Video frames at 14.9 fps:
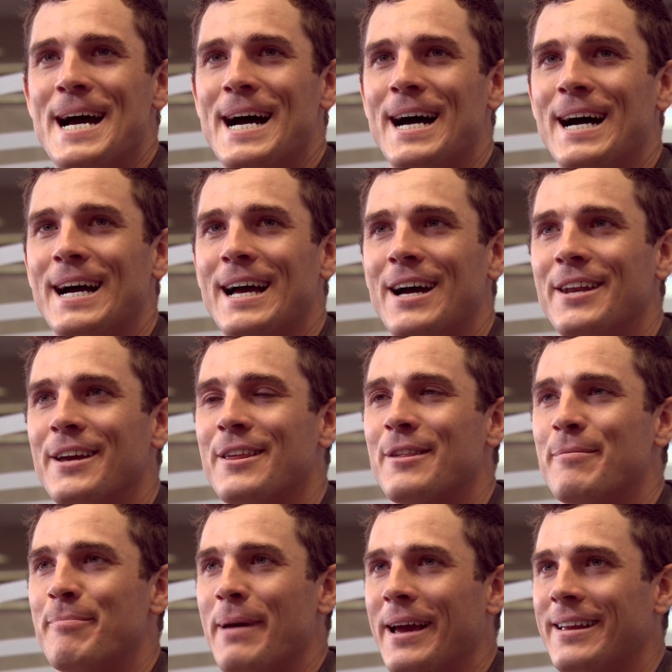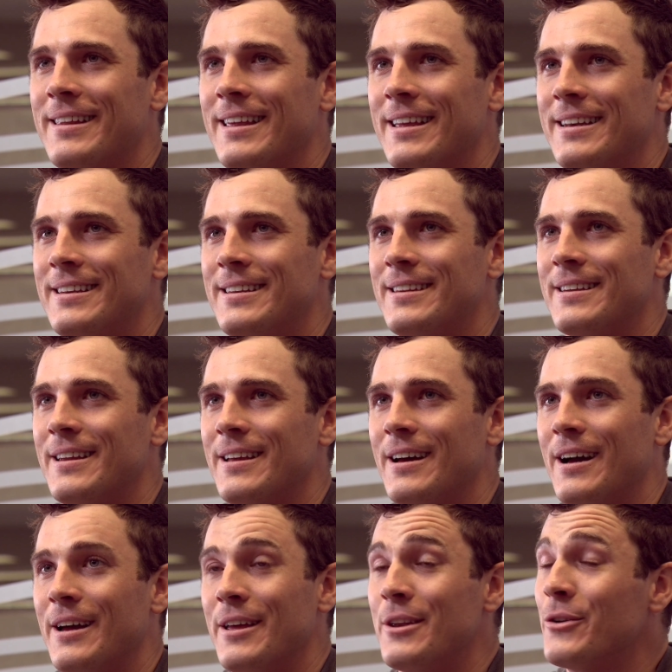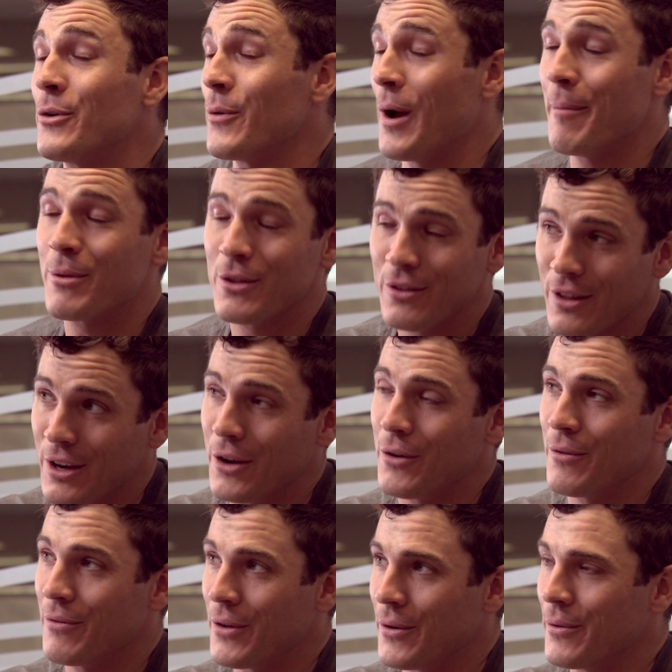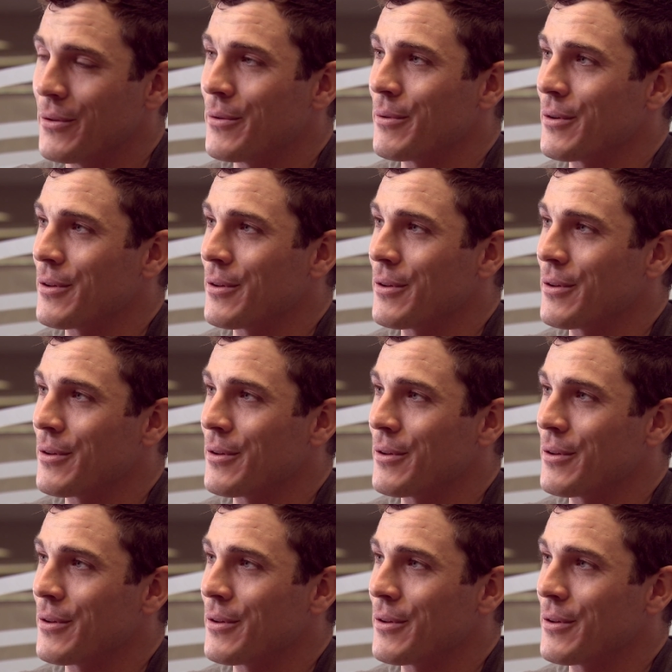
Uh, unexpected uh, interruptions in interviews